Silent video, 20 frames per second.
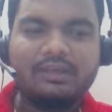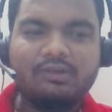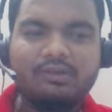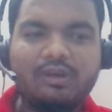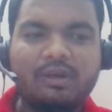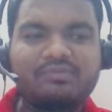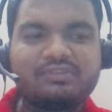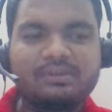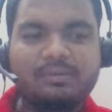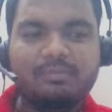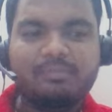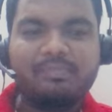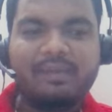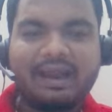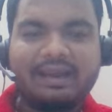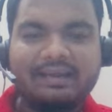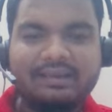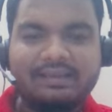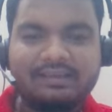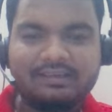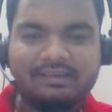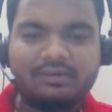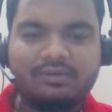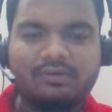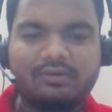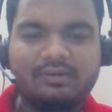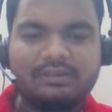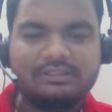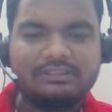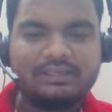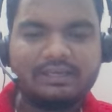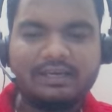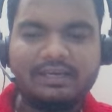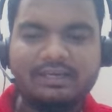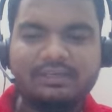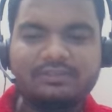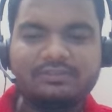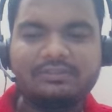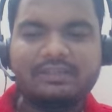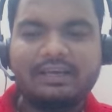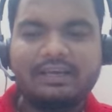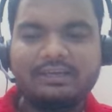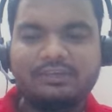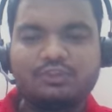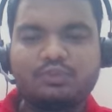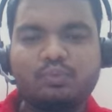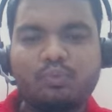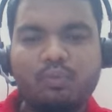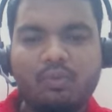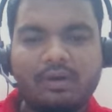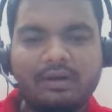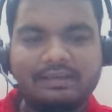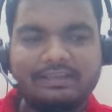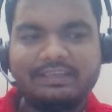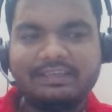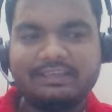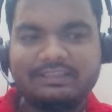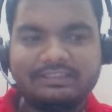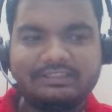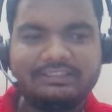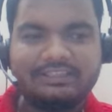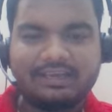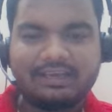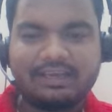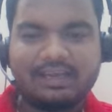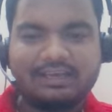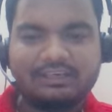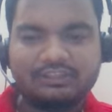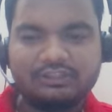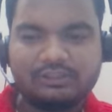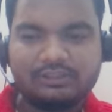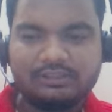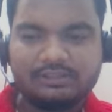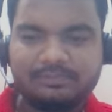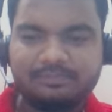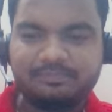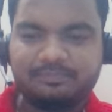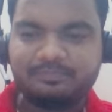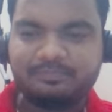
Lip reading: You have some practical knowledge, right? So that's what they check actually.